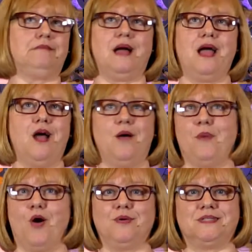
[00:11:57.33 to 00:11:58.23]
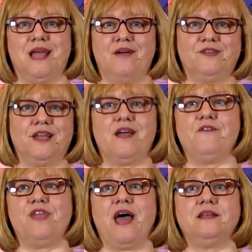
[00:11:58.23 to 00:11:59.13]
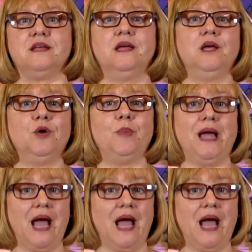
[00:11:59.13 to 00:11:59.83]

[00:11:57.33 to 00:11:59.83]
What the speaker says: I'm always an advocate of that. But I